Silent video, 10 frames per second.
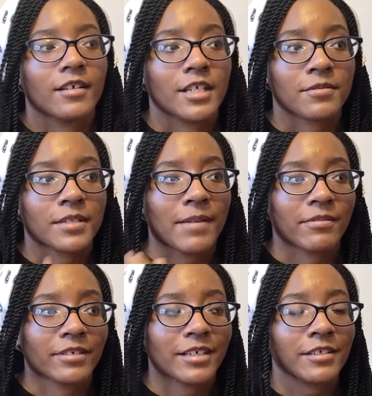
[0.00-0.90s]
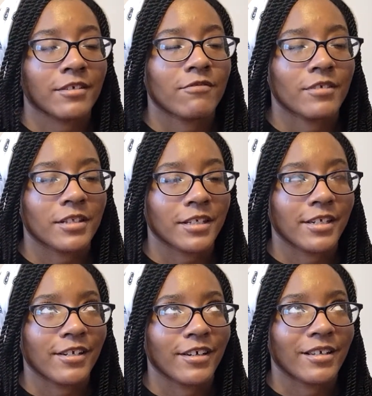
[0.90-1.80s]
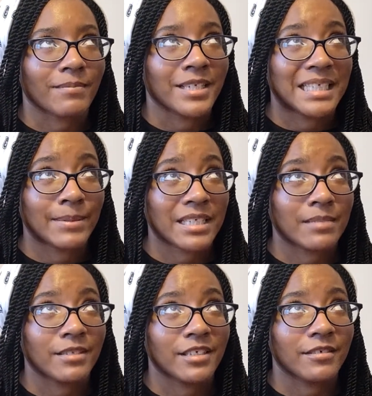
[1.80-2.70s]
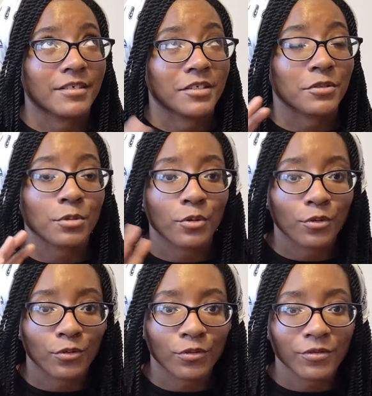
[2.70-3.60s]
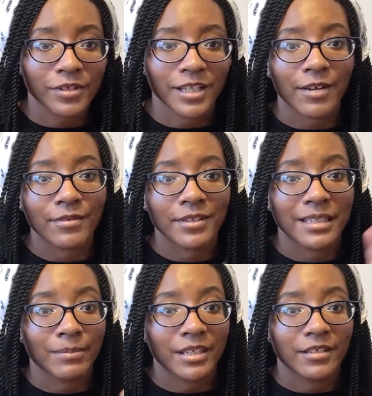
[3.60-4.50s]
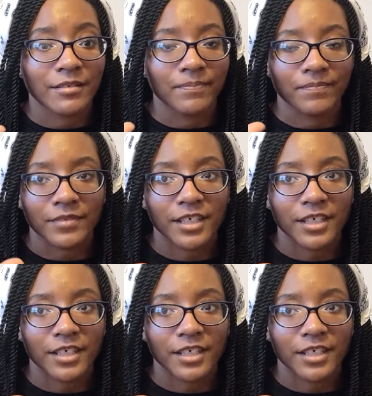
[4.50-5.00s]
Is to have a great 25th year, the pandemic to be controlled, and everything to be,